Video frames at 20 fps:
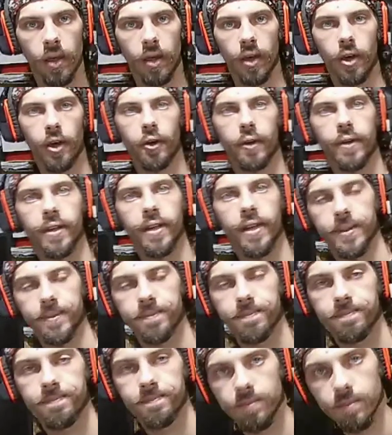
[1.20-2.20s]
Okay.
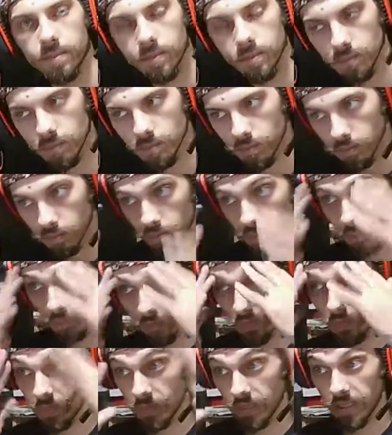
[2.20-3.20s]

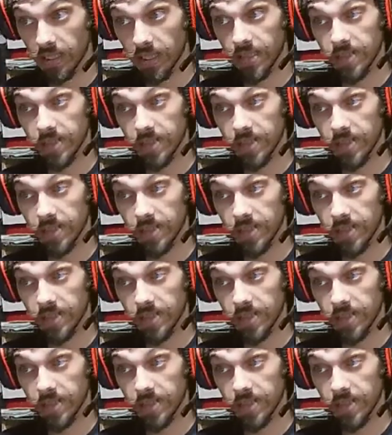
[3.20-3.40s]
Last